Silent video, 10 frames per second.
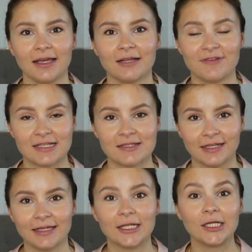
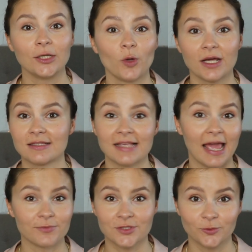investing in knitwear is
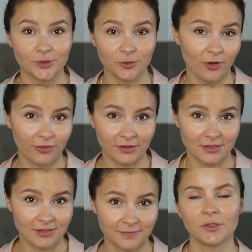absolutely worth
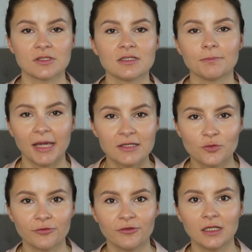it because it
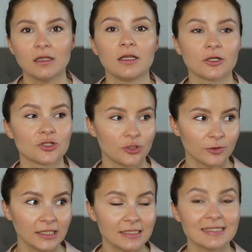makes you feel
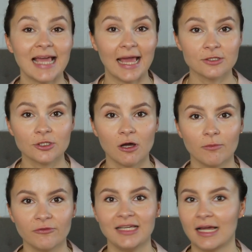luxurious and
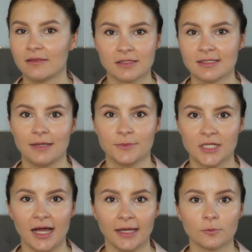comfy at the same
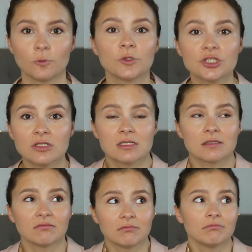time, which
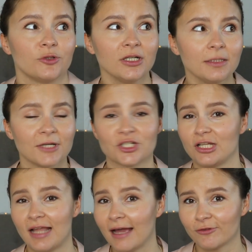is pretty
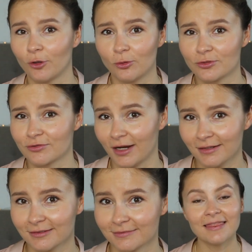much life goals, right?